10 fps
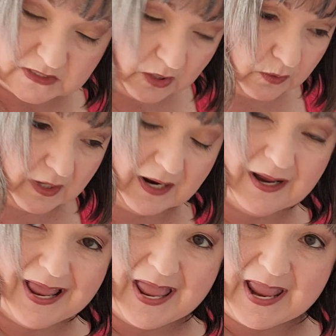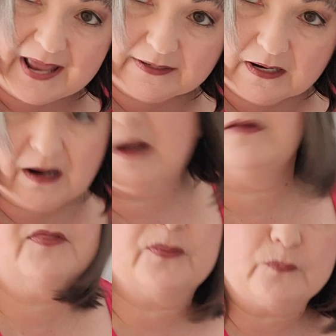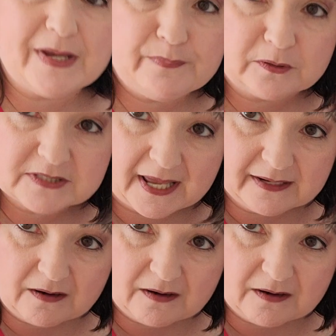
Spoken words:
soda and 3%